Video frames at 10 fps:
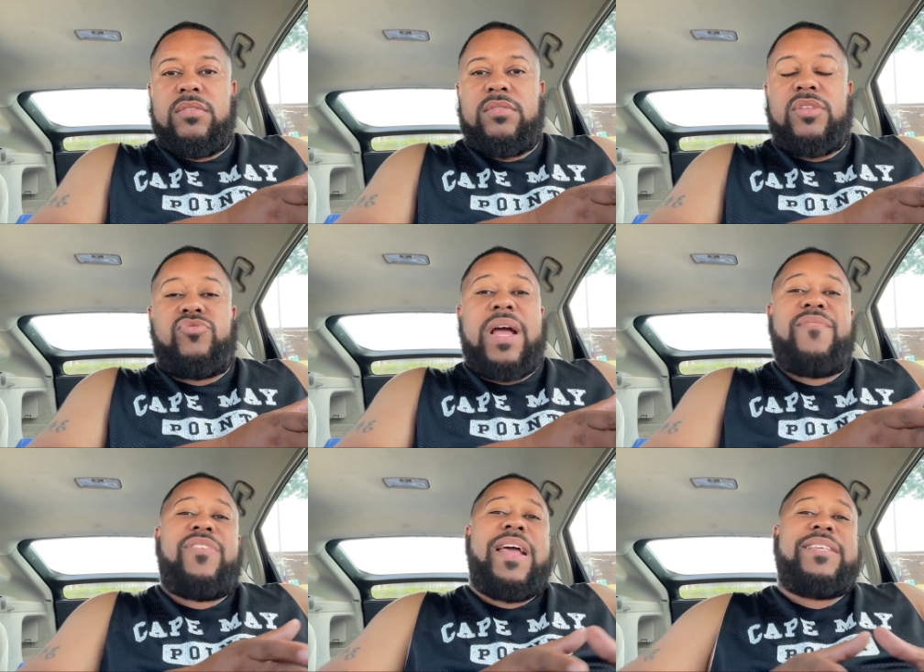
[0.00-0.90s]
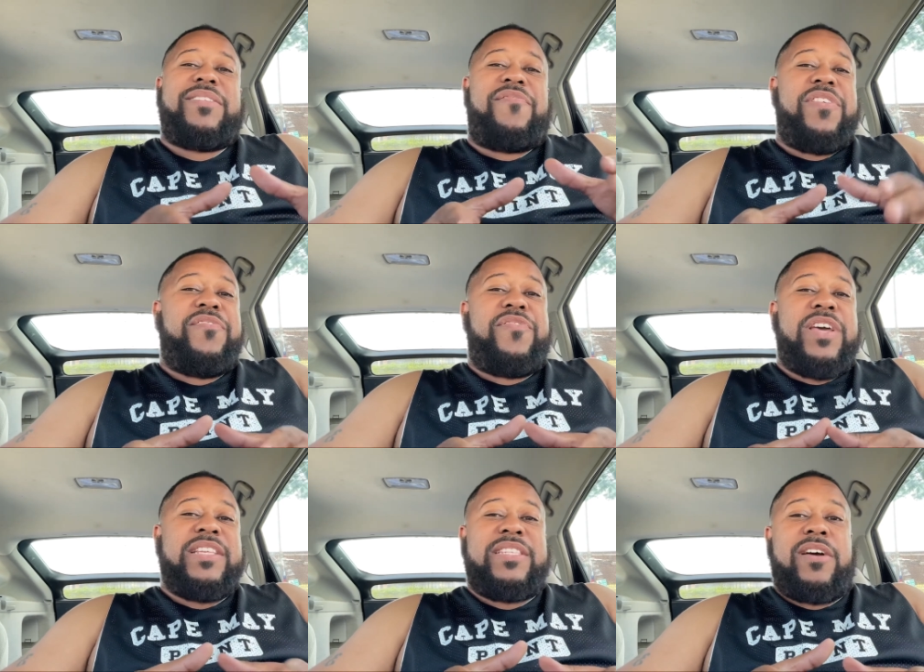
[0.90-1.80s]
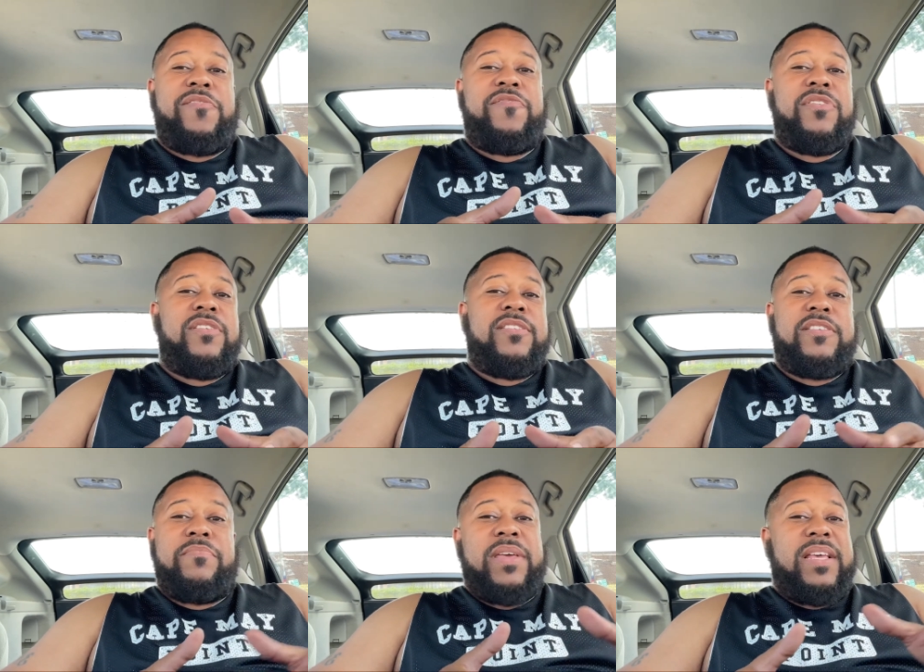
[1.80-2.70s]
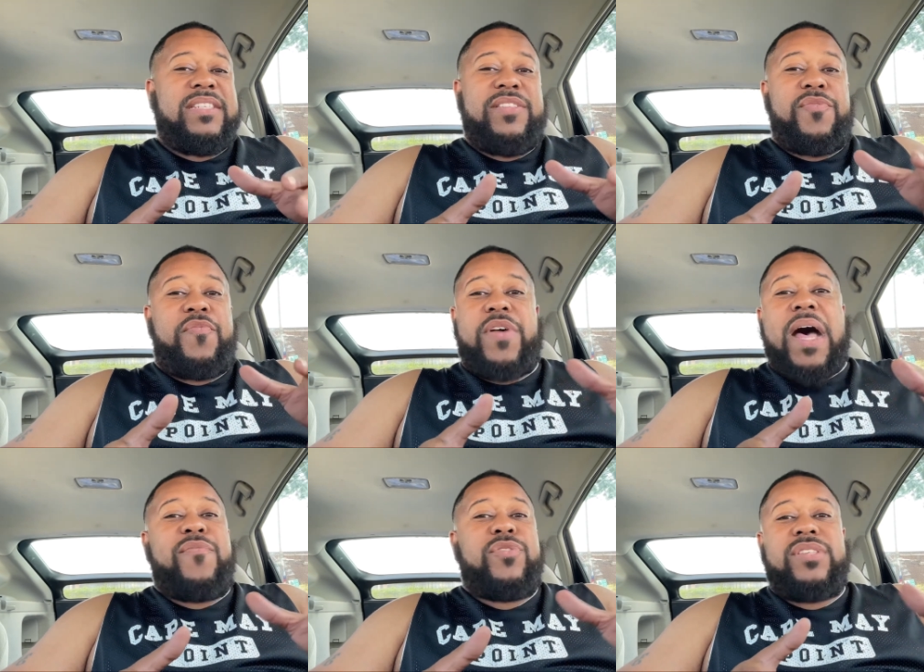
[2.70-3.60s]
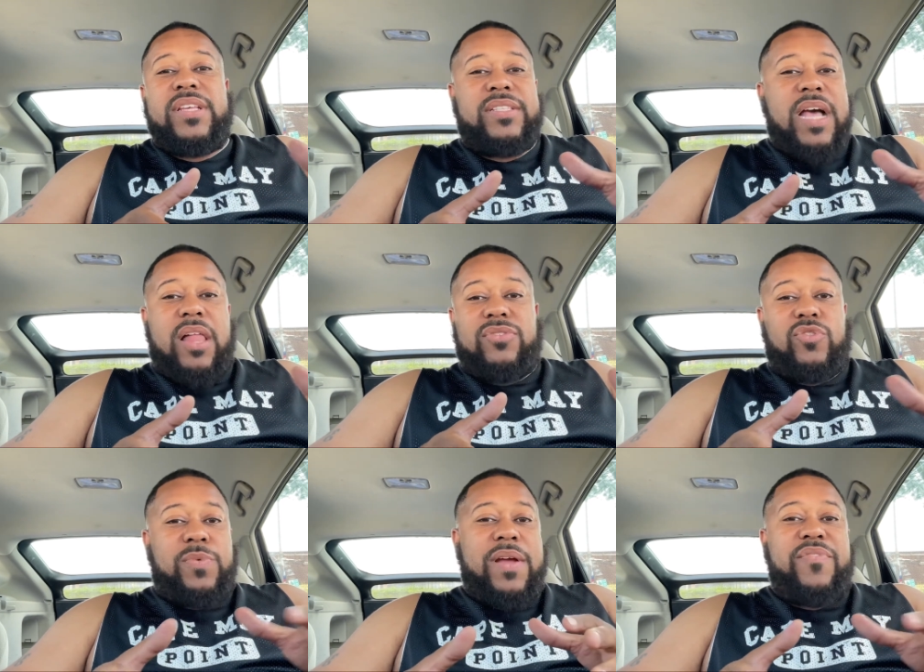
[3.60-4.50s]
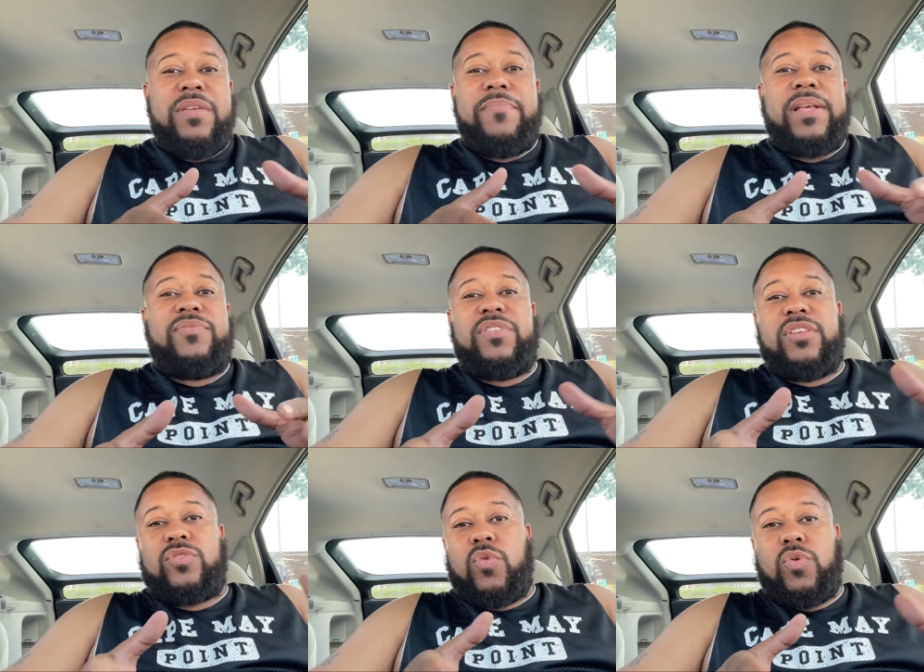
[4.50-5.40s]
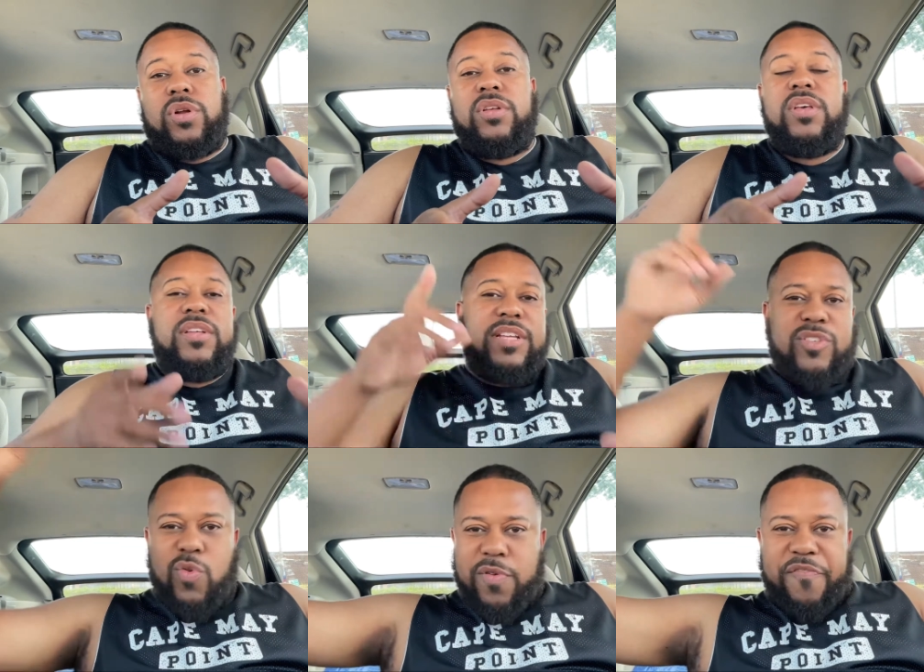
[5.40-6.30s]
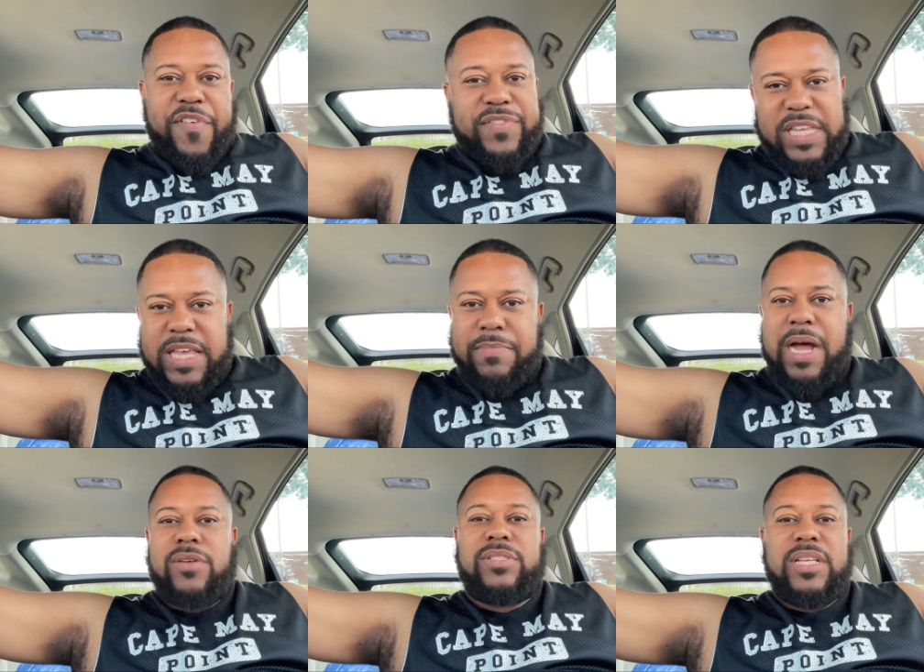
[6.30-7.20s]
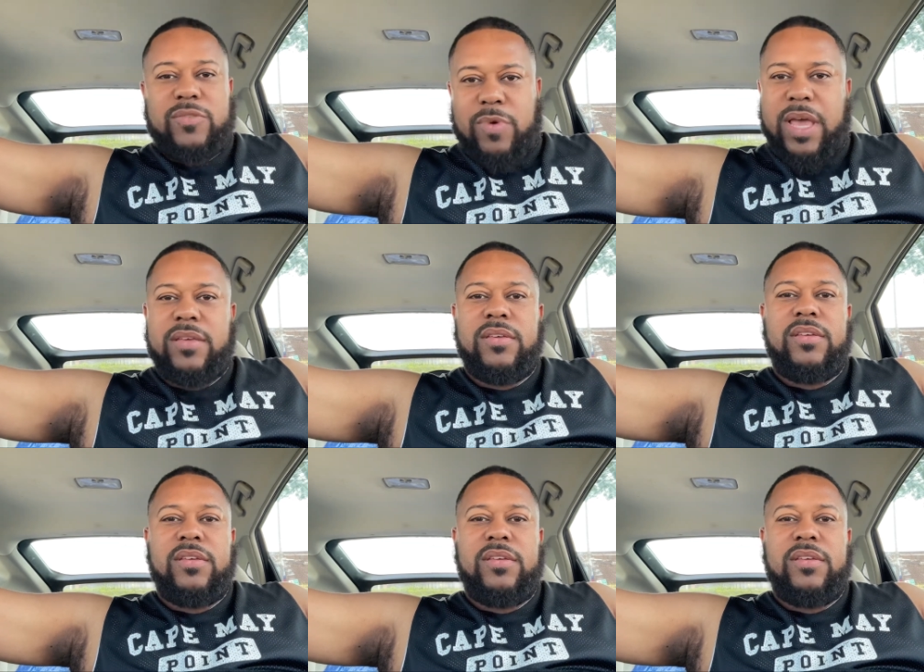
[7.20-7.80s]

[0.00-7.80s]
The driver has to fend for himself to make his little five or six dollars or whatever he makes for this order that's going 15 miles this way,